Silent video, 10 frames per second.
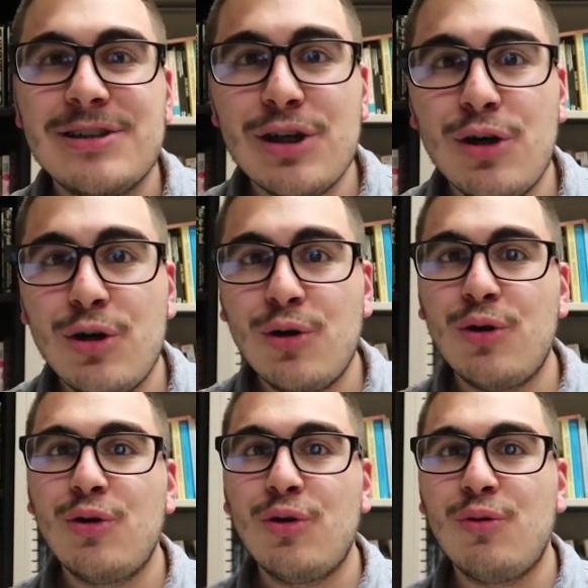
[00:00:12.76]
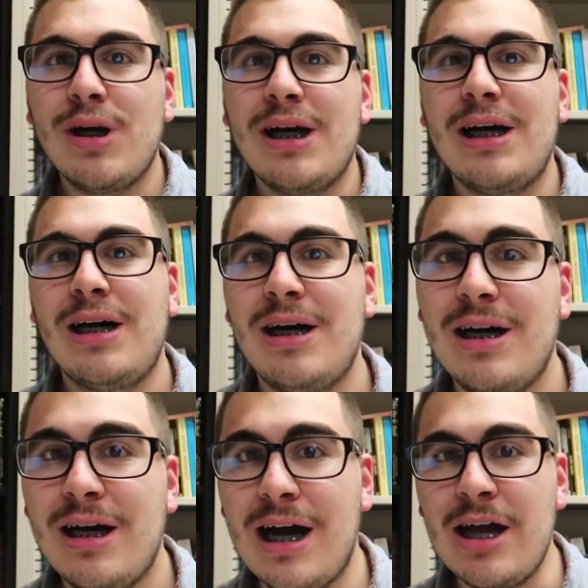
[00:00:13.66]
So
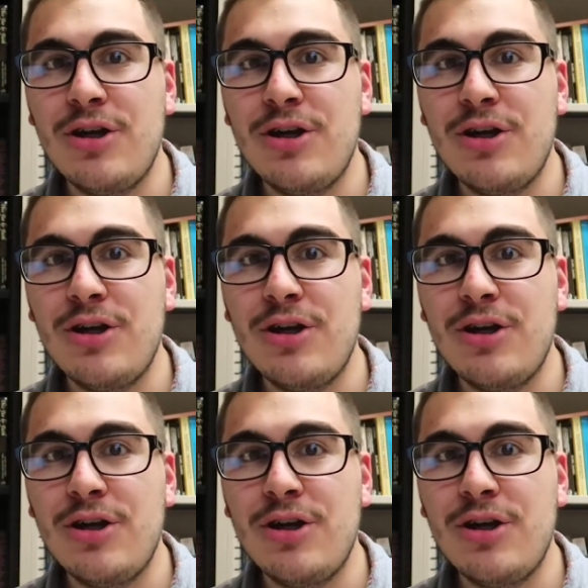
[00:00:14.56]
I